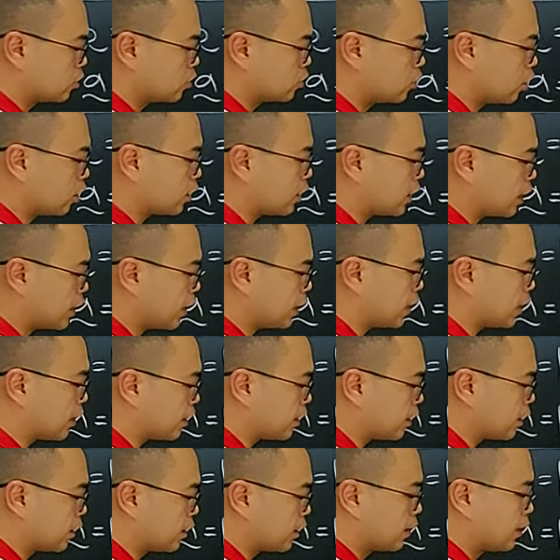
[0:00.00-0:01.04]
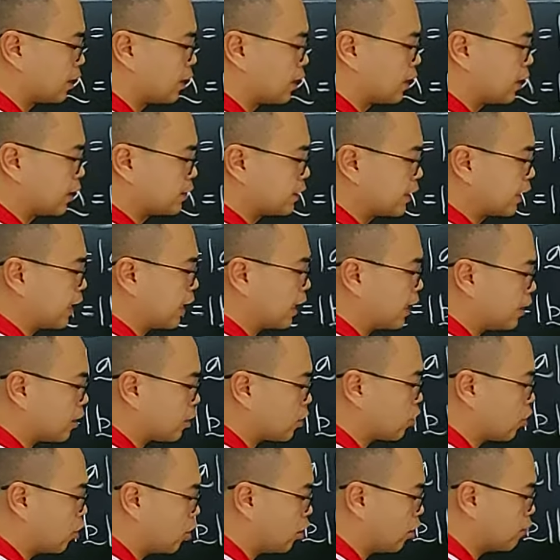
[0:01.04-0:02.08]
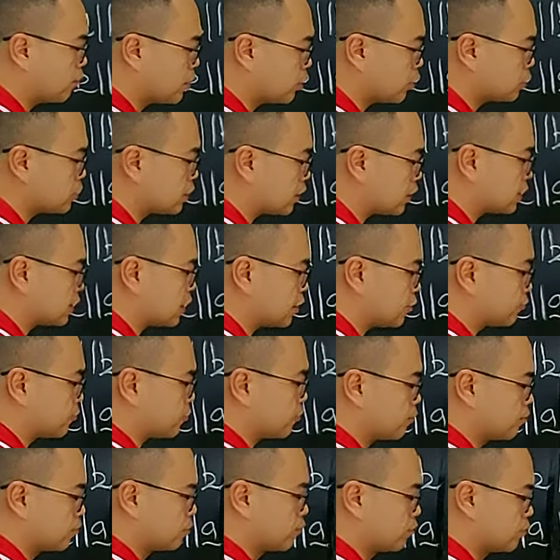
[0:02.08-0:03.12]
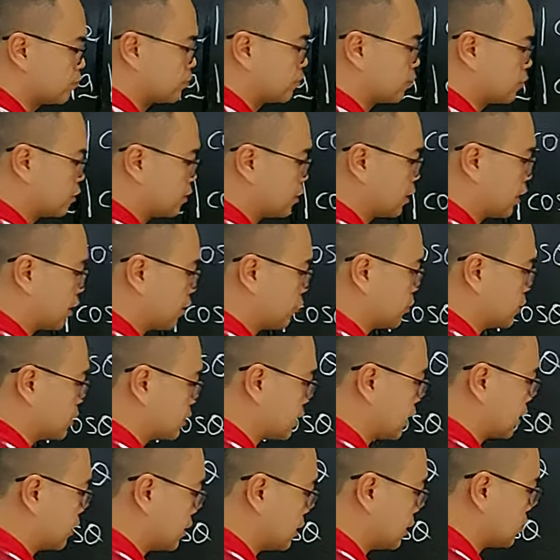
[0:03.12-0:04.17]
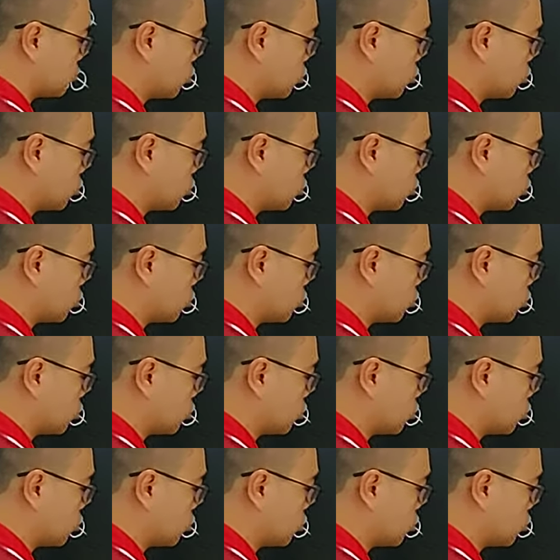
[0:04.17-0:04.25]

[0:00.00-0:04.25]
dot A. They are commutative. We said this